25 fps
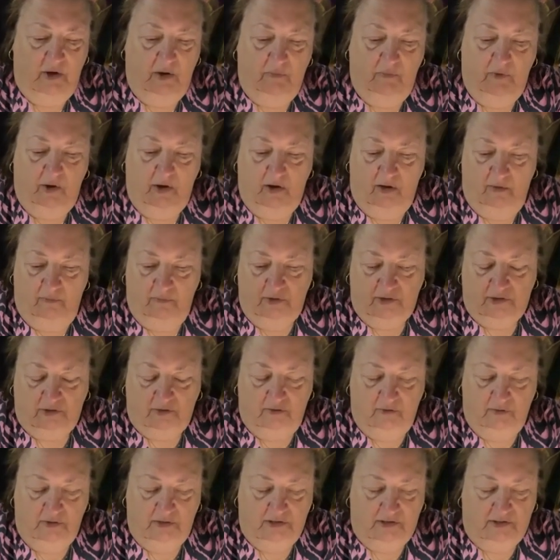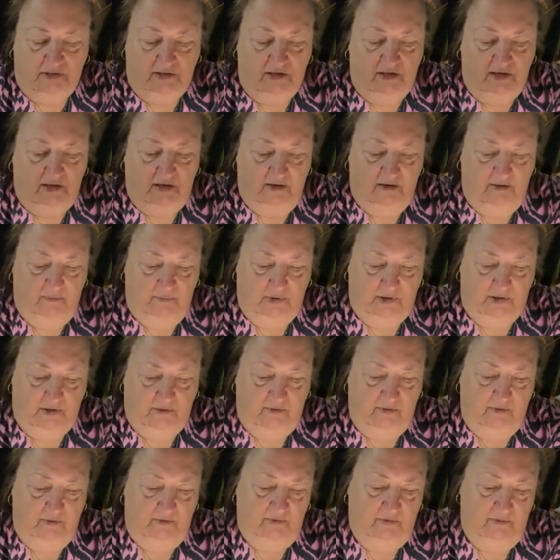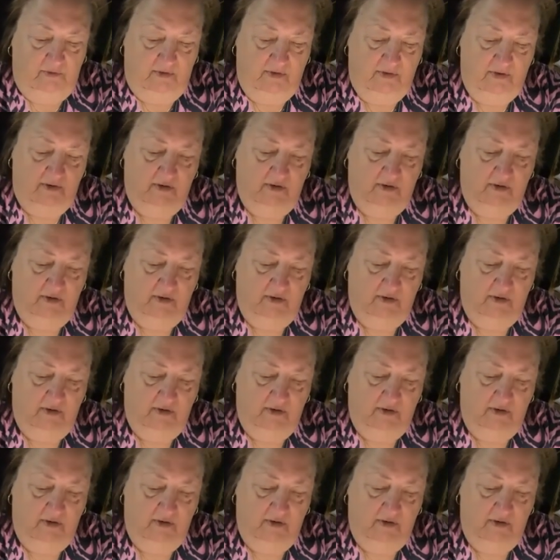my mom is always thinking about